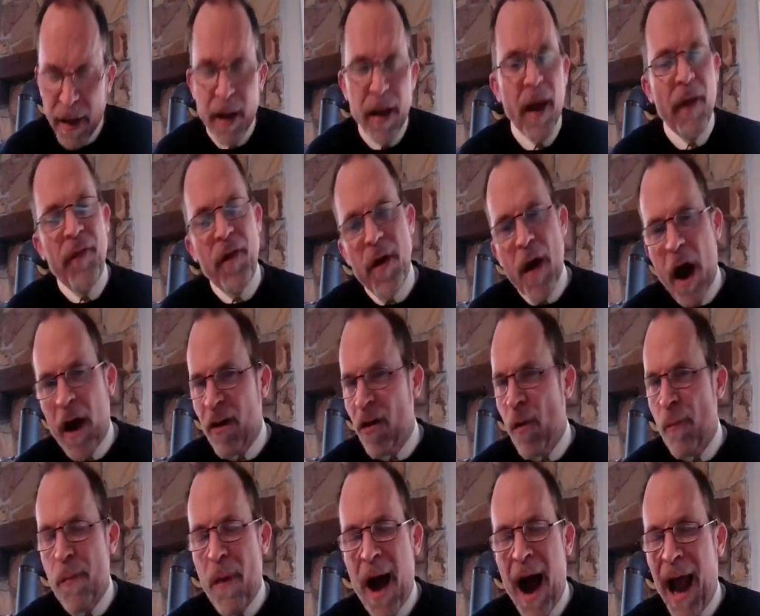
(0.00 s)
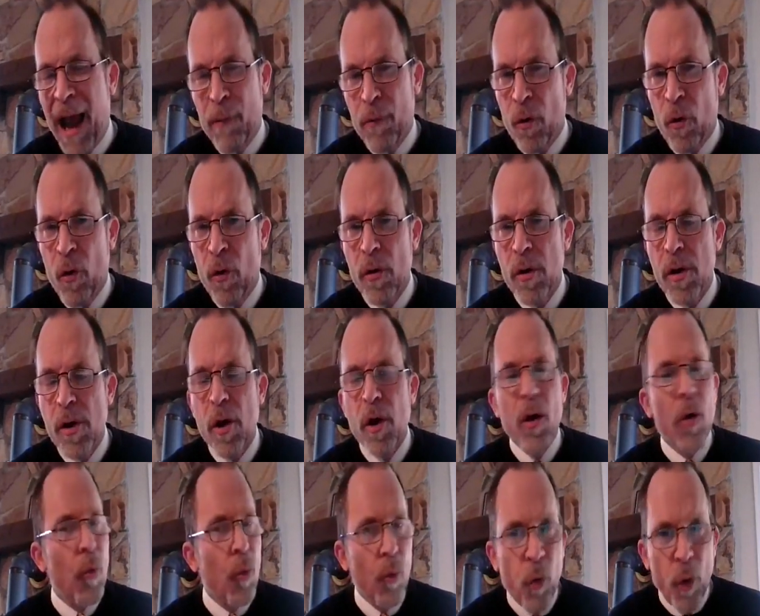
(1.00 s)
and the God of the Bible,
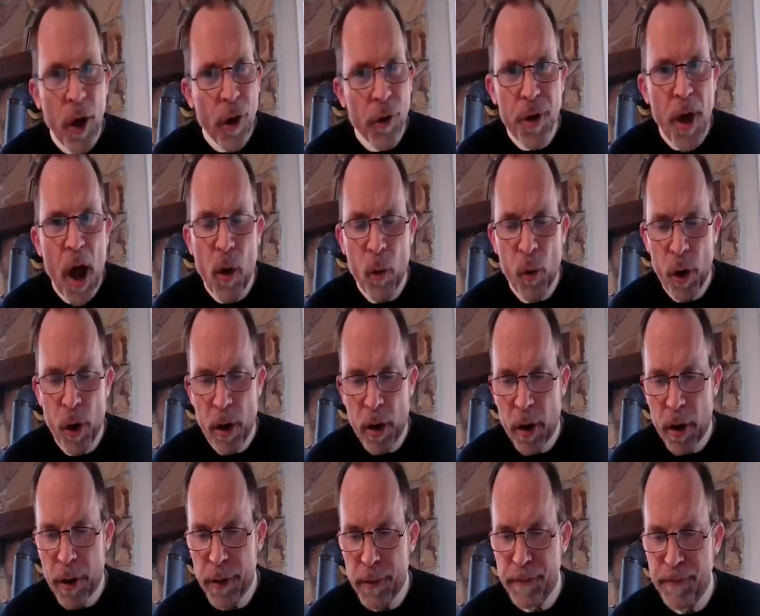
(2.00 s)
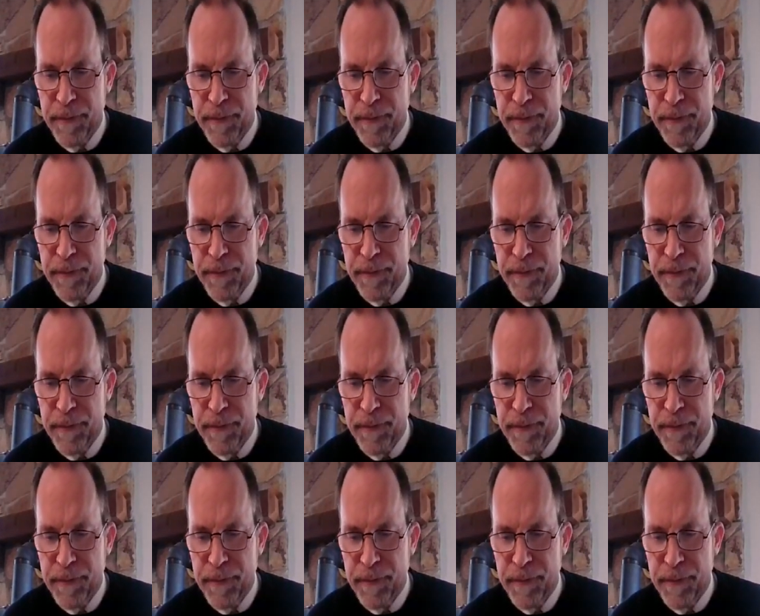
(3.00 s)
will not work.